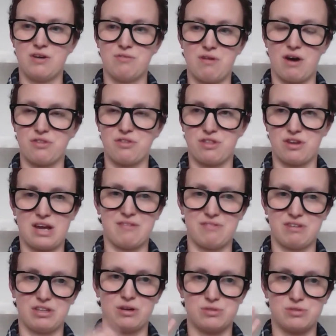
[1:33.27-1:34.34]
rather than
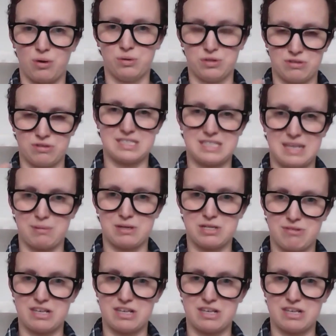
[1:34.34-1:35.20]
having those older established